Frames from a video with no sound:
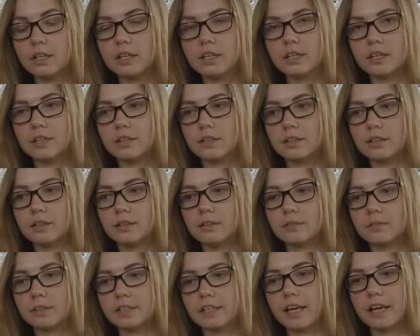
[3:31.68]

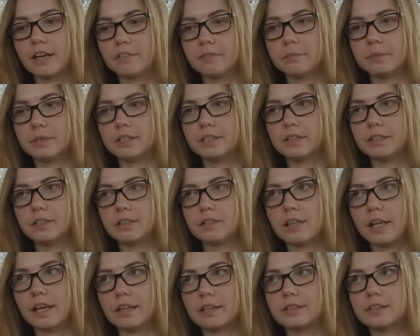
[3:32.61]
uh, when I've been
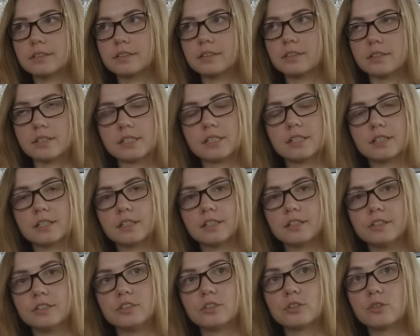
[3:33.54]
like uh,
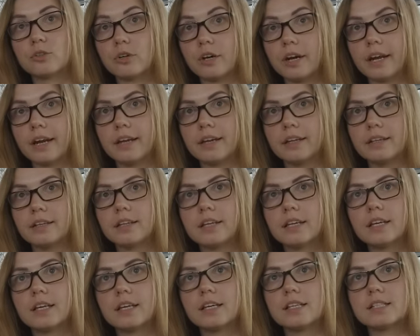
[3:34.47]
studying in Ukraine,
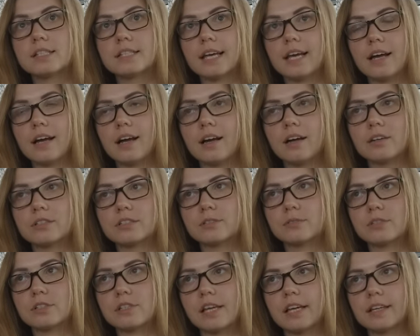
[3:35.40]
there there
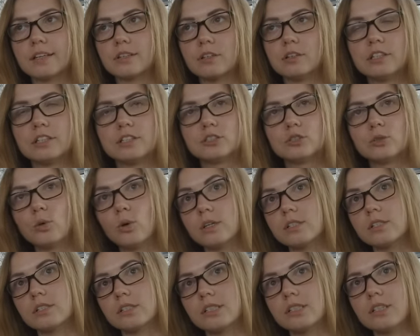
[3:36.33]
was like only two or
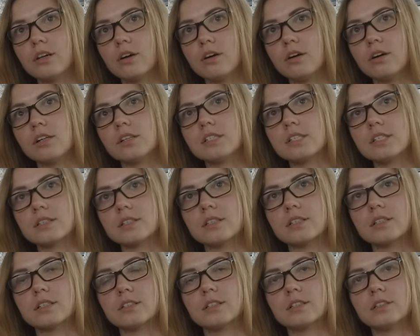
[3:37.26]
three girls
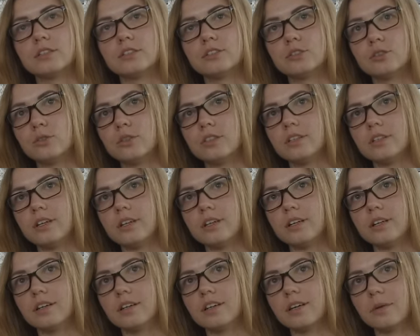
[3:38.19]
uh, doing
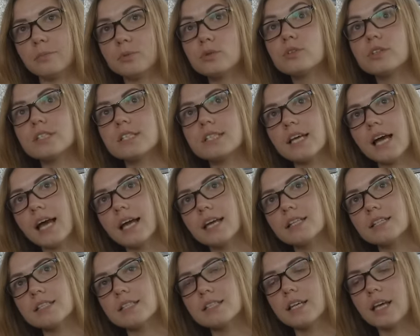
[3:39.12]
uh, computer
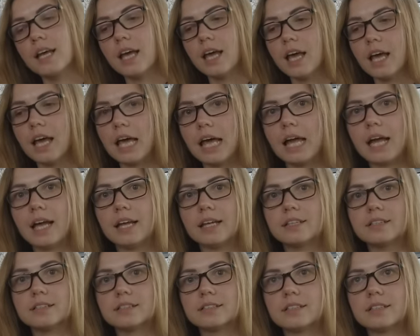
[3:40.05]
science,
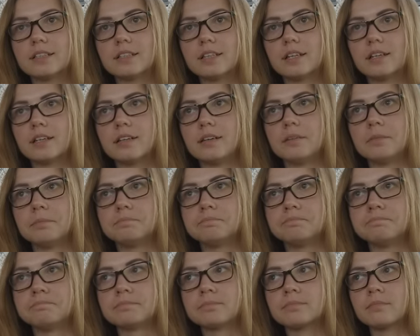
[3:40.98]
and
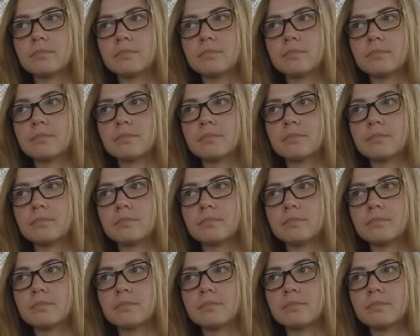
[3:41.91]
um,